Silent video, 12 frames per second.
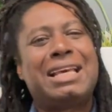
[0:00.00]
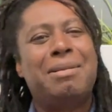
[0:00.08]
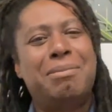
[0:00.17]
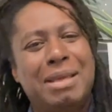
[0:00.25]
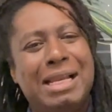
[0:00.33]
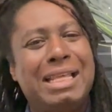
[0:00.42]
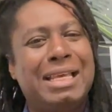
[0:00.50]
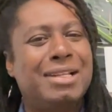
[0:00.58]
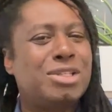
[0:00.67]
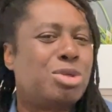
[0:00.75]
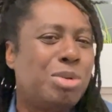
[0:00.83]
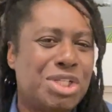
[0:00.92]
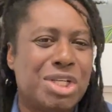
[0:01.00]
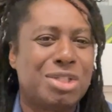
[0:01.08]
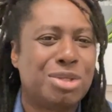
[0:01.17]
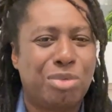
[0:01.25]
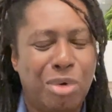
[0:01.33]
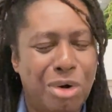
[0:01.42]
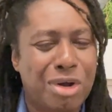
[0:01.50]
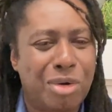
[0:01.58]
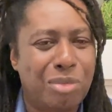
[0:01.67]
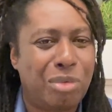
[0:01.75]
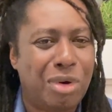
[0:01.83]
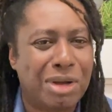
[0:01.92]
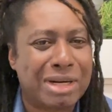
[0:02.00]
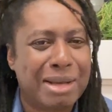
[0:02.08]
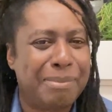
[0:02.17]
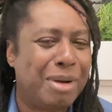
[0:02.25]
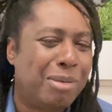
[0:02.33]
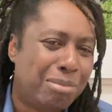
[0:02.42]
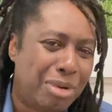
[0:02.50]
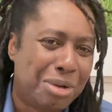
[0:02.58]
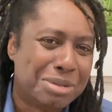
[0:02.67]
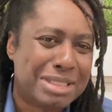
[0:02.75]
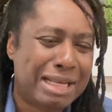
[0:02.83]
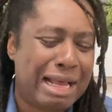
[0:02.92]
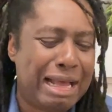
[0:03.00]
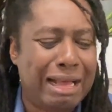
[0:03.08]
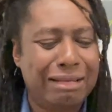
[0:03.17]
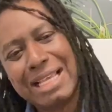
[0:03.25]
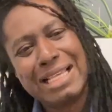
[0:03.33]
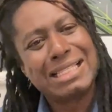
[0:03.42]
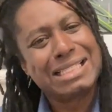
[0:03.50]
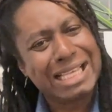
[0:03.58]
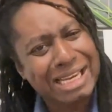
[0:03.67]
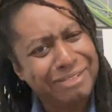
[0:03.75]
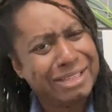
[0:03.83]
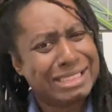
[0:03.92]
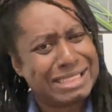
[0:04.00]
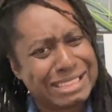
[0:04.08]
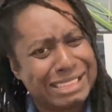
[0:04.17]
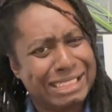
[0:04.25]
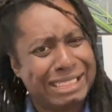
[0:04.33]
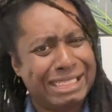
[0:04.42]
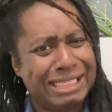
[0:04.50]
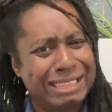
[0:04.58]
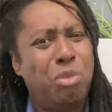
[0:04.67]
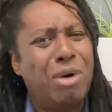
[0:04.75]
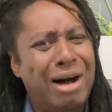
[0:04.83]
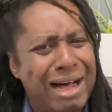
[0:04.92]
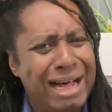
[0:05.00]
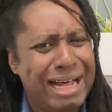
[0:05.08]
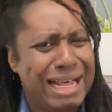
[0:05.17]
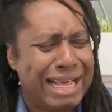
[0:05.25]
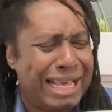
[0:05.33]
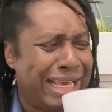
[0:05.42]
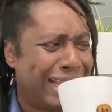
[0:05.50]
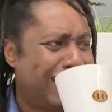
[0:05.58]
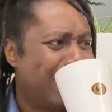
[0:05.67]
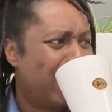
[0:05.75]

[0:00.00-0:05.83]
Chameleon switching to Walk on Water, but Malta? Seriously, why?